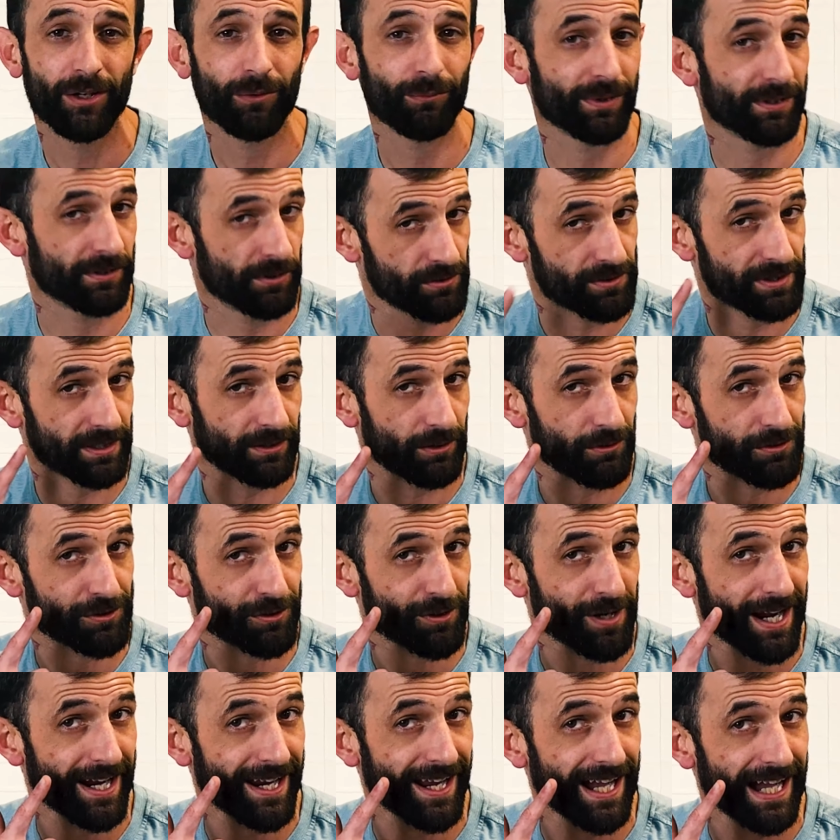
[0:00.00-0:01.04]
reducing those
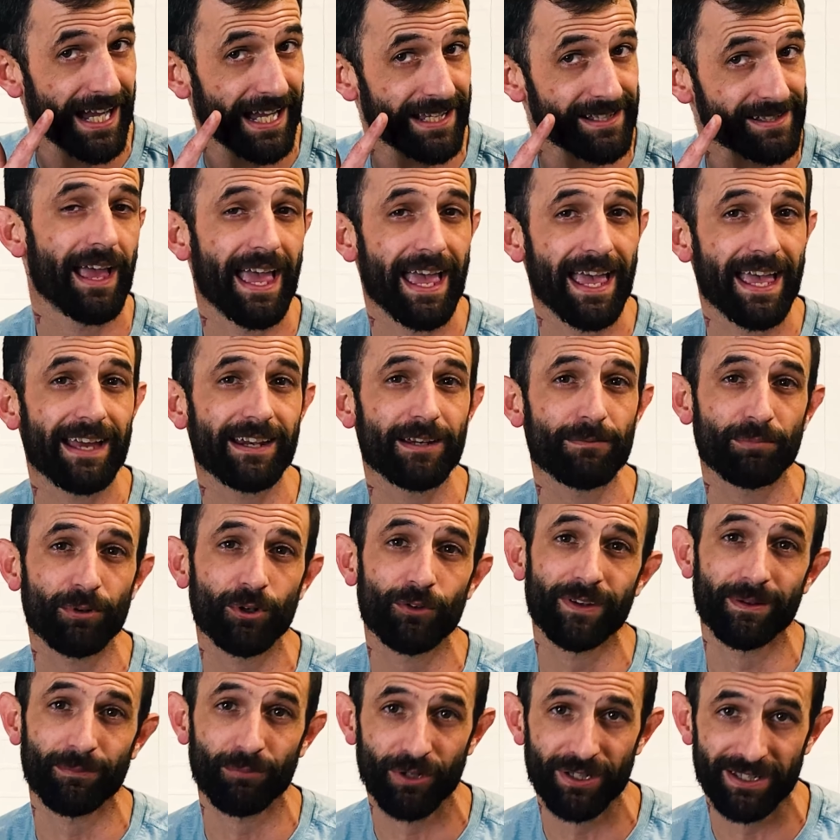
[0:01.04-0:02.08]
dry eyes, and
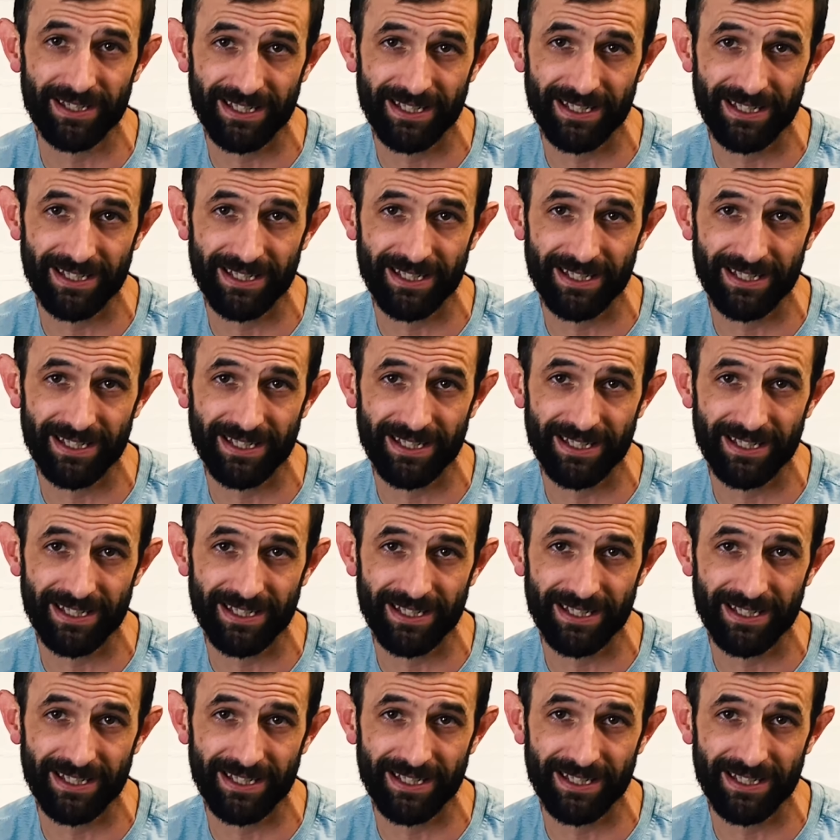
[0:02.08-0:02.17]
improving breathing